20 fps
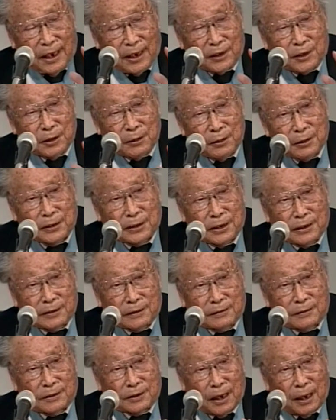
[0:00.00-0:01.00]
artillery
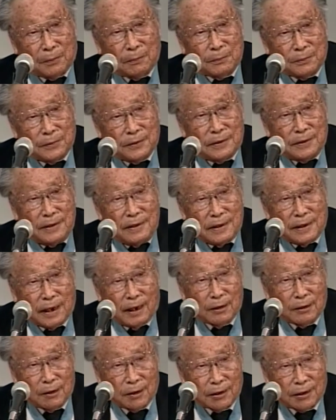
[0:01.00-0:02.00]
shells stopped,
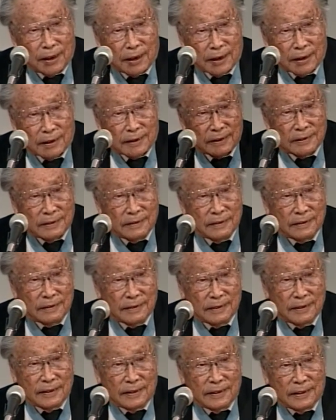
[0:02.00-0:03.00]
counterattack,
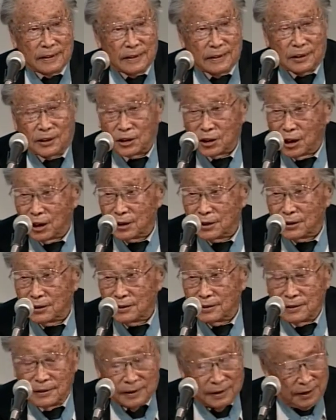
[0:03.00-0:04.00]

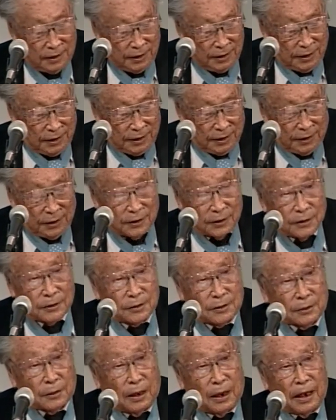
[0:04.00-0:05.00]
charges.
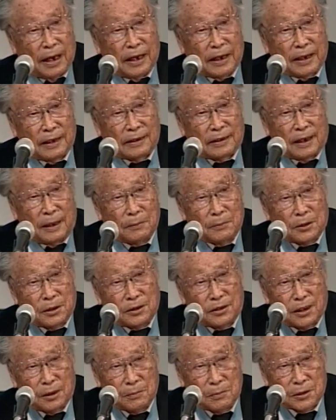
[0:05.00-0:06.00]
So I had a
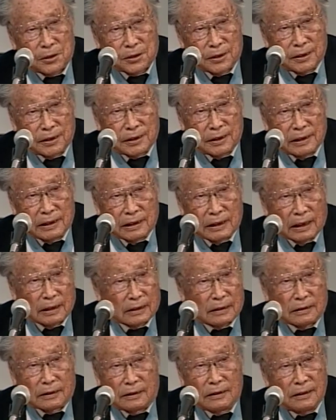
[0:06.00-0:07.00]
Thompson submachine gun
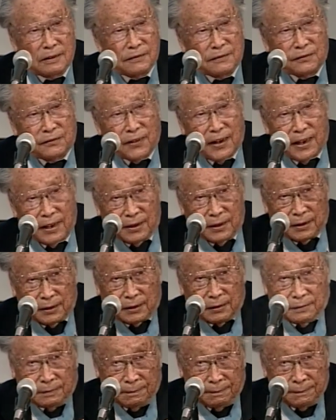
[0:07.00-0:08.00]
because I couldn't fire
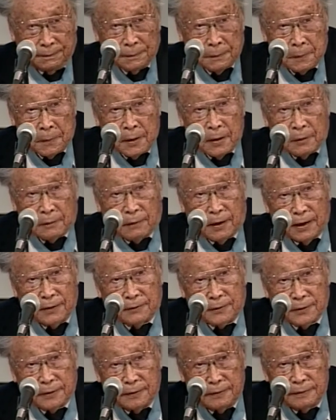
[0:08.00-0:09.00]
the
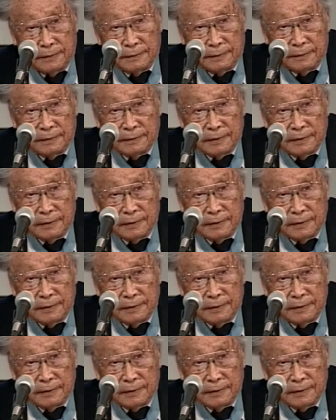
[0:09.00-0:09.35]
rifle.